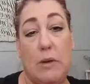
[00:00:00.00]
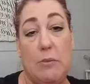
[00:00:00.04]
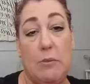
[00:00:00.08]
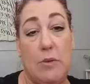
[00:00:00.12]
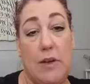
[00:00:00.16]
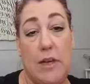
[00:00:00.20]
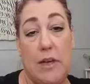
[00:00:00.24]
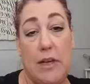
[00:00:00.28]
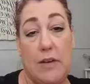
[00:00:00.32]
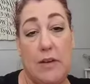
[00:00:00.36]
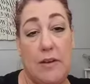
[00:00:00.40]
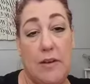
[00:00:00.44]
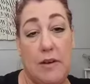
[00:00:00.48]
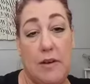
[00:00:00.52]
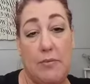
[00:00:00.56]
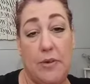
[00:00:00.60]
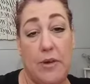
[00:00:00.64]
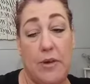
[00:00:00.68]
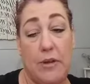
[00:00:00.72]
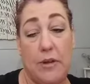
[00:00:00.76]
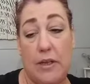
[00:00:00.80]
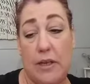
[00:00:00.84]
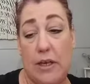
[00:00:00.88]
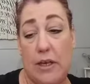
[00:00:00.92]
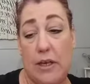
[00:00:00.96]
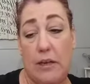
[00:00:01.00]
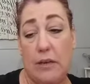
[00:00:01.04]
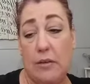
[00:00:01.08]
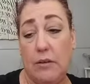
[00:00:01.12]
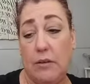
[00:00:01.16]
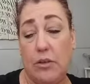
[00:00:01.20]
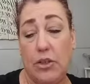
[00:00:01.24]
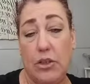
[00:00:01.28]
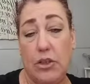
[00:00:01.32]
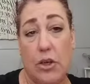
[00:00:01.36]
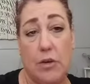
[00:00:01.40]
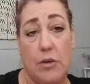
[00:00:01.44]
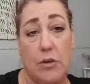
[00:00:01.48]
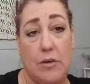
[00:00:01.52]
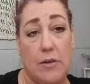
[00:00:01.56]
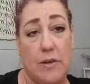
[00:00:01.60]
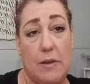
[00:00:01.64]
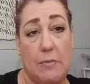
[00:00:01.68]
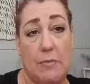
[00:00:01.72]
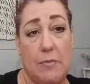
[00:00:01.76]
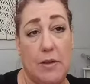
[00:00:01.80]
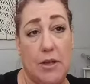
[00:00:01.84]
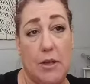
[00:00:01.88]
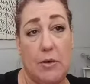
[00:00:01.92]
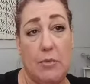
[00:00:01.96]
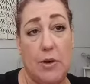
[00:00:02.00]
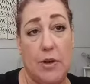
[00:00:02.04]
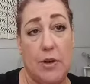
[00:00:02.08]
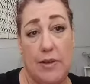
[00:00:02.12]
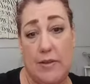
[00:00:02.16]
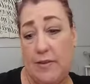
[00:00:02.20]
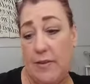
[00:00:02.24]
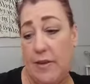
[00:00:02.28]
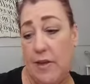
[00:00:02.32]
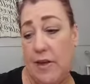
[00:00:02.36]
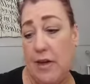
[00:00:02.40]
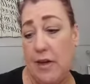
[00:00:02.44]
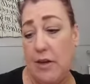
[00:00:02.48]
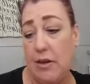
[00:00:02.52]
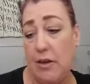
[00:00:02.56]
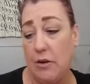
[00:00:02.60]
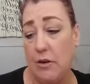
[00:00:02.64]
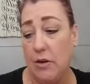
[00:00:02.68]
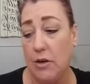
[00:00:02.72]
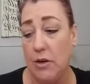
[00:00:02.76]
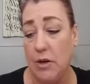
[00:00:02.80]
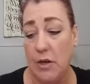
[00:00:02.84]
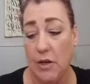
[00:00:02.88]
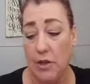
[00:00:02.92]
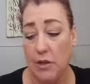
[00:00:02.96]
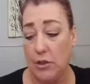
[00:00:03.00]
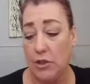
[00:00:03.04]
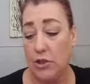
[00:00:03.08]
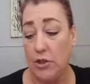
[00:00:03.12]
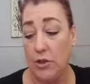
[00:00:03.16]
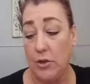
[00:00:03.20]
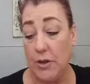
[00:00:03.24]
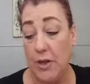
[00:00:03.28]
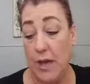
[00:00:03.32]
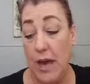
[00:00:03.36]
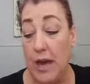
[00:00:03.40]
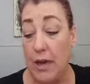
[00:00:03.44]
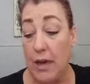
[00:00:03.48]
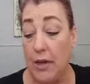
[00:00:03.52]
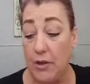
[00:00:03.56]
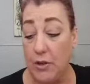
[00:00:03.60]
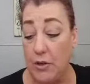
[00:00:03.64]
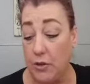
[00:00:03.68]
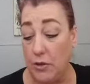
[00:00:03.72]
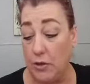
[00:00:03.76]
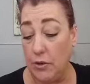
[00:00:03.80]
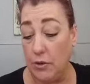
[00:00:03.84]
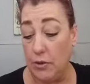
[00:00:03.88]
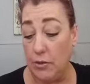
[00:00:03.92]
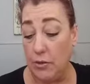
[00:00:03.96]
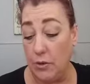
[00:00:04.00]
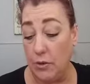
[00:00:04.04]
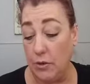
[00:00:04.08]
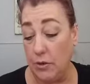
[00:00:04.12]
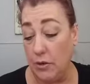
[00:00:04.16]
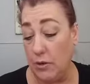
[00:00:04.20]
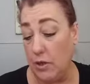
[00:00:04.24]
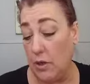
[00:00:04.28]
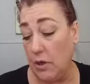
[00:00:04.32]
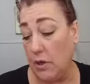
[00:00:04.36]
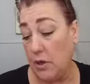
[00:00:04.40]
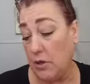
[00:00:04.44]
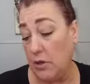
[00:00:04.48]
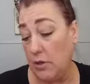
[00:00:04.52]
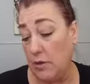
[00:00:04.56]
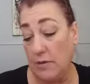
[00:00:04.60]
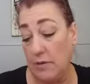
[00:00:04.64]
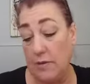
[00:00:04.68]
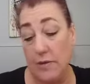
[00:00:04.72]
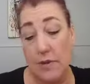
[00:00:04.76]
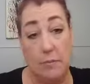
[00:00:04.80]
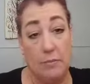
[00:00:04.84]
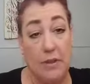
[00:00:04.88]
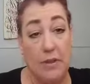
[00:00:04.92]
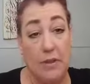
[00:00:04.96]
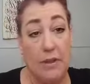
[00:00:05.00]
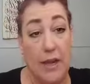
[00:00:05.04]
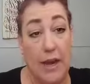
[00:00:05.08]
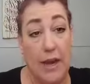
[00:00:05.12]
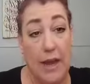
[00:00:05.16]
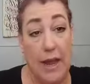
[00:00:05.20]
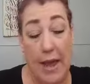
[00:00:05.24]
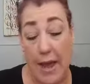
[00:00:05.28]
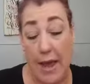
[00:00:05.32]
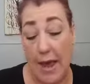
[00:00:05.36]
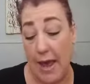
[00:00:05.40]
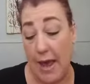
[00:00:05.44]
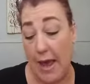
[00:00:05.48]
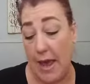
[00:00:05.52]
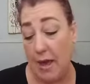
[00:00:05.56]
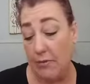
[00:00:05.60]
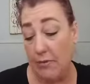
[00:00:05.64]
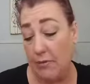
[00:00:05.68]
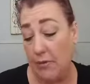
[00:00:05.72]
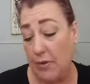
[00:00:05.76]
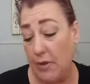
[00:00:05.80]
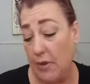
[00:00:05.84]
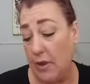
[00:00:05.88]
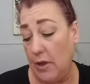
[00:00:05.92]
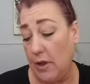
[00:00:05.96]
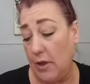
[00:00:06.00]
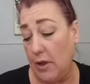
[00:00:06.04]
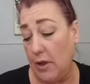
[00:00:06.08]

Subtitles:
and we can definitely show you something you want to see, or show you how to do something that I have.